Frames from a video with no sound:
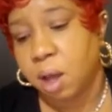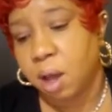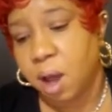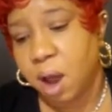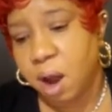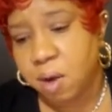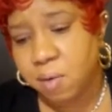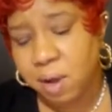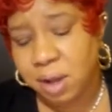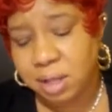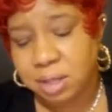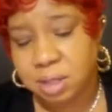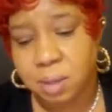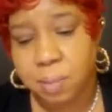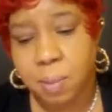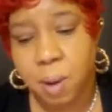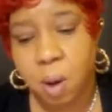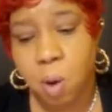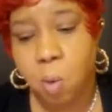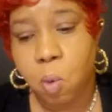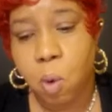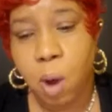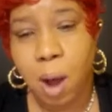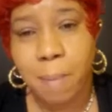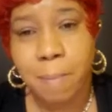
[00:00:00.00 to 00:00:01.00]
All right, so
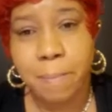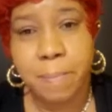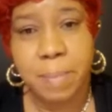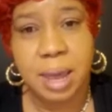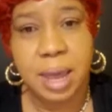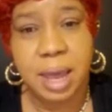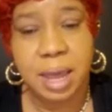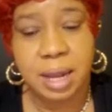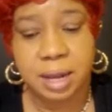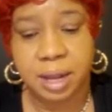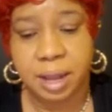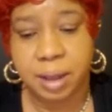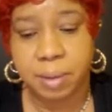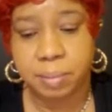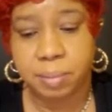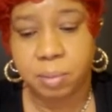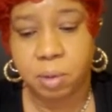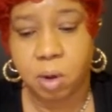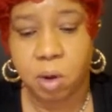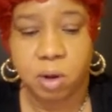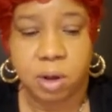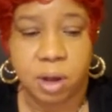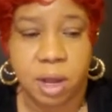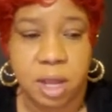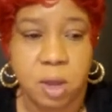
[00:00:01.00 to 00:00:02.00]
about what made him,
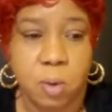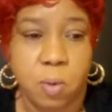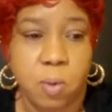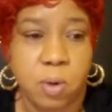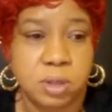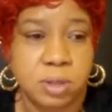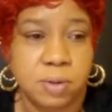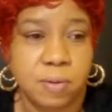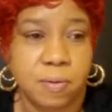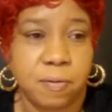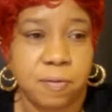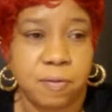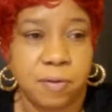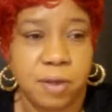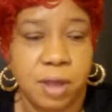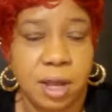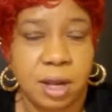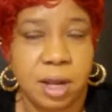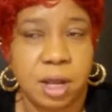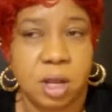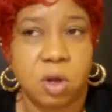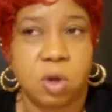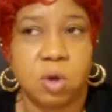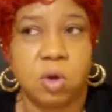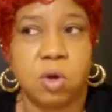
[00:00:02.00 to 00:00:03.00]
okay, you wasn't
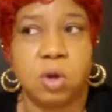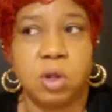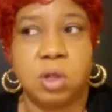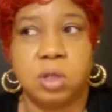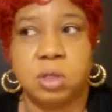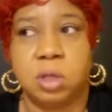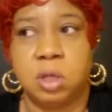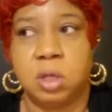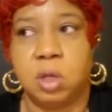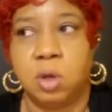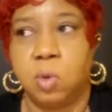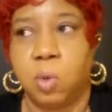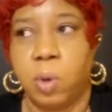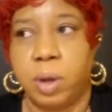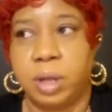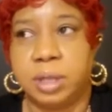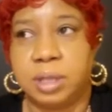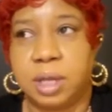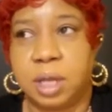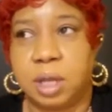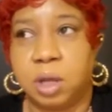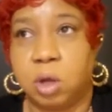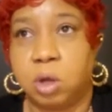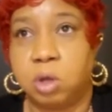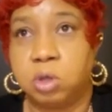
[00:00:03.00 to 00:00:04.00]
feeling good, so you went
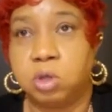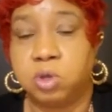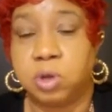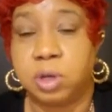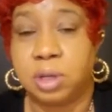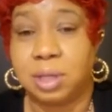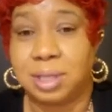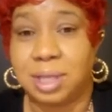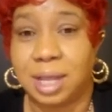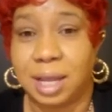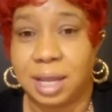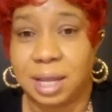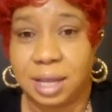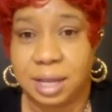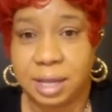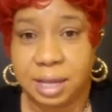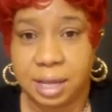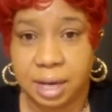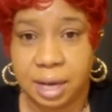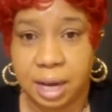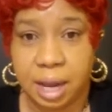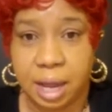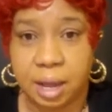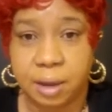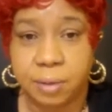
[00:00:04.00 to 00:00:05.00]
and go drink
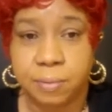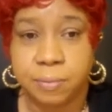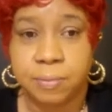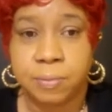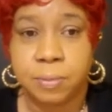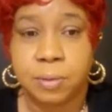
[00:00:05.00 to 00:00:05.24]
tequila